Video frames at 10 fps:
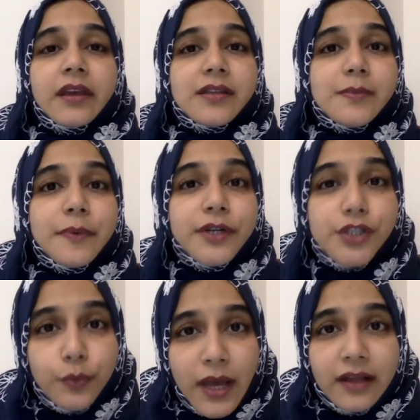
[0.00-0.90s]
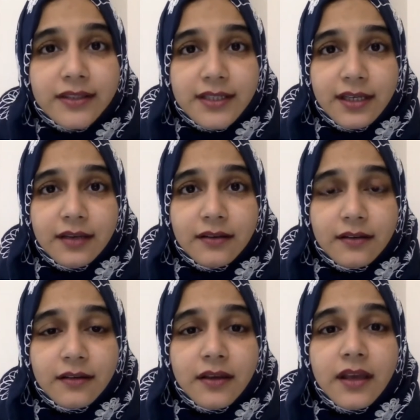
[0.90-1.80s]
Spirituality.
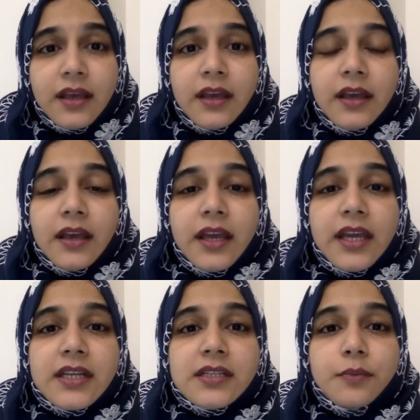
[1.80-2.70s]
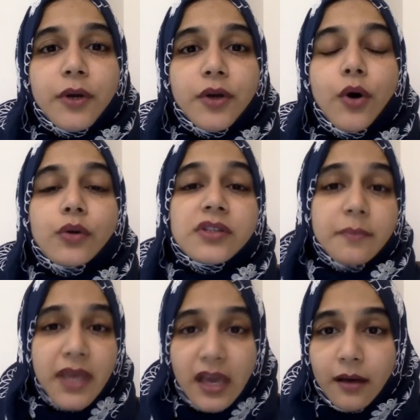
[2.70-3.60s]
It is what holds
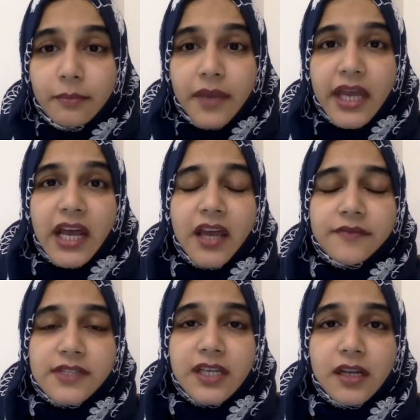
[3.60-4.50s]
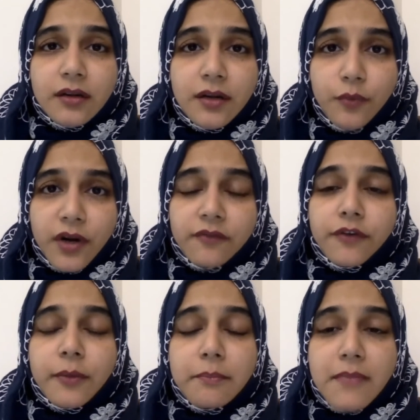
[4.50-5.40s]
me up, and I have seen it work
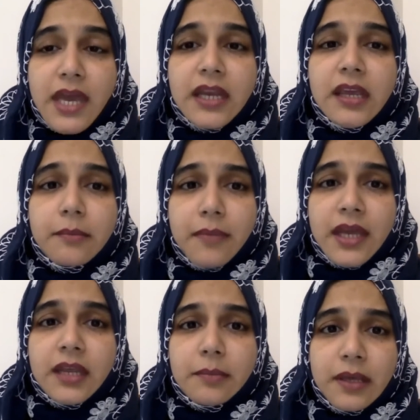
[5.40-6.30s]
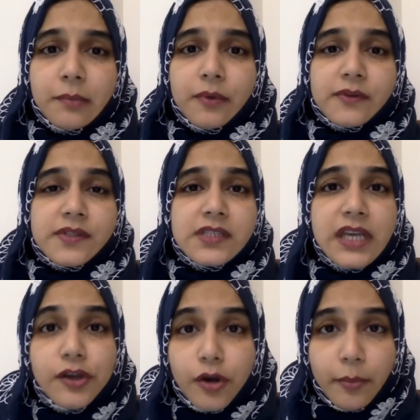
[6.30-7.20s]
for many, many people.
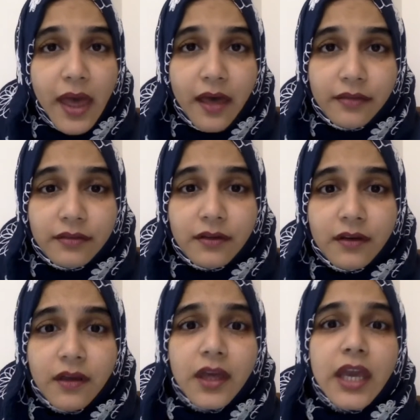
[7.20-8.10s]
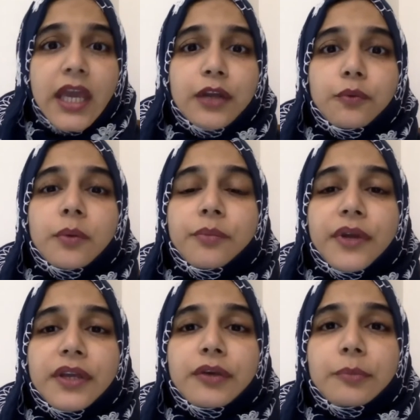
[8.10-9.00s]
Seek your path. It will
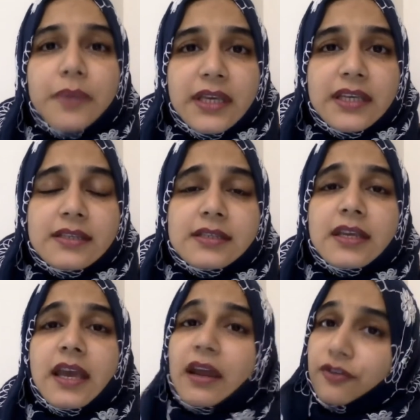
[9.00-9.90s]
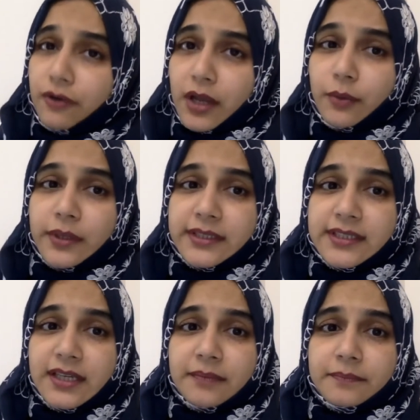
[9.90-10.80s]
bring you peace and
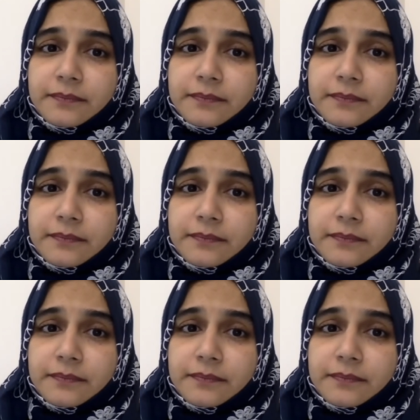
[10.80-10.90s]
tranquility.